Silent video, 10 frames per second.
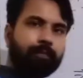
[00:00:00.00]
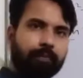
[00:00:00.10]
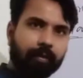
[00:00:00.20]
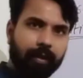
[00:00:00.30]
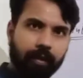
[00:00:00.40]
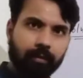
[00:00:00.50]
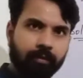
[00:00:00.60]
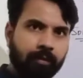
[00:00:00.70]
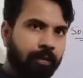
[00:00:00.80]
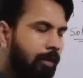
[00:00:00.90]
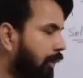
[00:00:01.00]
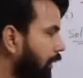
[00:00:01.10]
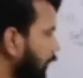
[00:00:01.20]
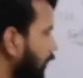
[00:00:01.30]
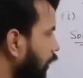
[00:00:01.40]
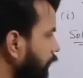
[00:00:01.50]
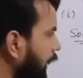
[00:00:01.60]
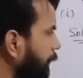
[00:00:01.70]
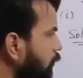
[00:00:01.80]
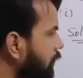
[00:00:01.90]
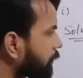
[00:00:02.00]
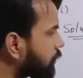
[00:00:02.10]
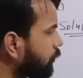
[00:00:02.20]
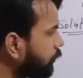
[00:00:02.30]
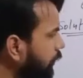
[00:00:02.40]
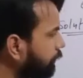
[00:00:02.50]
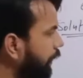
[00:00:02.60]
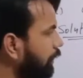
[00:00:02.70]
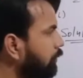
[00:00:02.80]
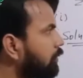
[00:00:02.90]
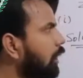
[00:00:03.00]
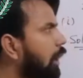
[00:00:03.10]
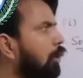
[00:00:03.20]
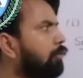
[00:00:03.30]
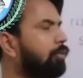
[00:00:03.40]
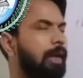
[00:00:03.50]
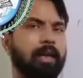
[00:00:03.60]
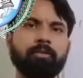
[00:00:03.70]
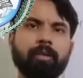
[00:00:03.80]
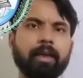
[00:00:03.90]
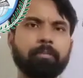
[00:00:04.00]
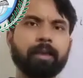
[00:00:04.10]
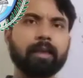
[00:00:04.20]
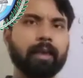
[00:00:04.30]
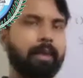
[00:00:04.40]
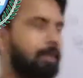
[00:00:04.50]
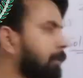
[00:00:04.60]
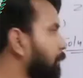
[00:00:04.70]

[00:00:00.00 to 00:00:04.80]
Clear? Now we have to substitute the values of alpha and beta here.